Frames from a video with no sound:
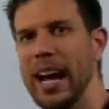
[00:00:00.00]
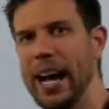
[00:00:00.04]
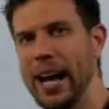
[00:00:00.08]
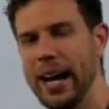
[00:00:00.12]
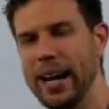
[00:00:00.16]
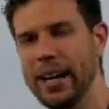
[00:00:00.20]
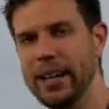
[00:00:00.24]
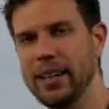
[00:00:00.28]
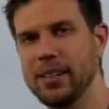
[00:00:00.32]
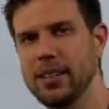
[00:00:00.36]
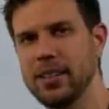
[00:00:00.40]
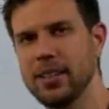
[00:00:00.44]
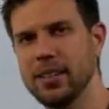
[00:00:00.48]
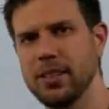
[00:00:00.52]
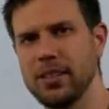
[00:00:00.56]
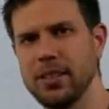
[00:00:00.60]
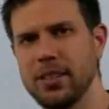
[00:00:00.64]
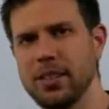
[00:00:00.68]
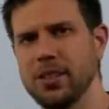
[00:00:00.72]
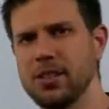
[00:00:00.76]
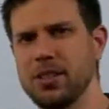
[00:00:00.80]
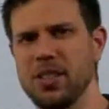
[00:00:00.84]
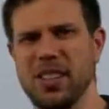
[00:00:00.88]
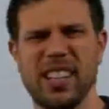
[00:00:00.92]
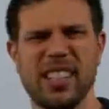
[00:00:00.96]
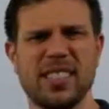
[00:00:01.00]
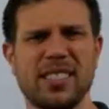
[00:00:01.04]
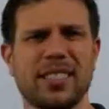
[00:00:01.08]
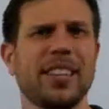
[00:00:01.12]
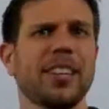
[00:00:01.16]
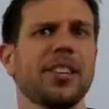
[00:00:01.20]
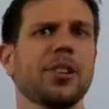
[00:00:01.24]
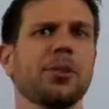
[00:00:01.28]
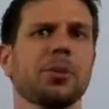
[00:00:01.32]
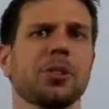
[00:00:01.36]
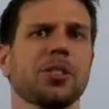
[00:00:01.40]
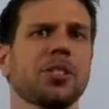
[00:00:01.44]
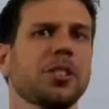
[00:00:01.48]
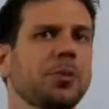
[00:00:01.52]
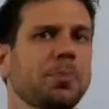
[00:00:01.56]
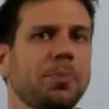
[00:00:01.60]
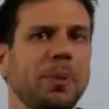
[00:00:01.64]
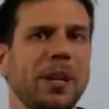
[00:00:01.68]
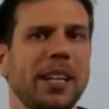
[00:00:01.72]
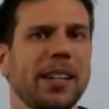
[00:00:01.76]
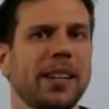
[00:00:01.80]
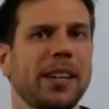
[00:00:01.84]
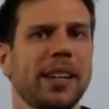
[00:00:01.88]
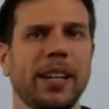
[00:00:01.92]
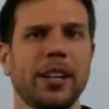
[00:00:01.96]
act? So let's say you were
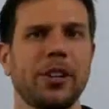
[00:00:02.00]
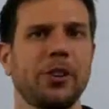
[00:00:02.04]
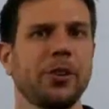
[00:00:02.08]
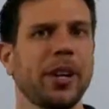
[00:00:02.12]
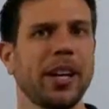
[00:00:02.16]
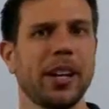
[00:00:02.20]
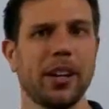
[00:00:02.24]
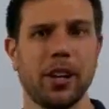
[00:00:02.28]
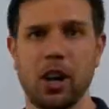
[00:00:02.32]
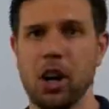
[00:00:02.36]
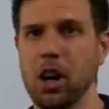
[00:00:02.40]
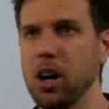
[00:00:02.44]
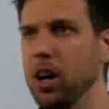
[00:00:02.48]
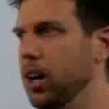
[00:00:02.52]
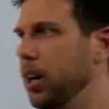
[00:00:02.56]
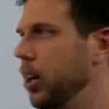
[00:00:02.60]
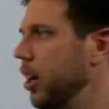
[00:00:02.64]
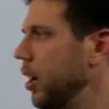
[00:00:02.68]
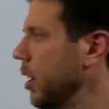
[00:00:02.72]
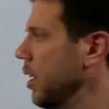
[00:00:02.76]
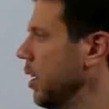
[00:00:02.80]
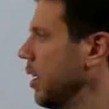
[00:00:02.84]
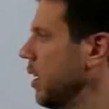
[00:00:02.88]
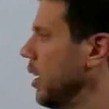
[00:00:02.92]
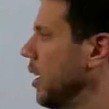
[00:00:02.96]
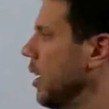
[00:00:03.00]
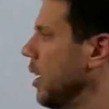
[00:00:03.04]
speeding and you hit a car.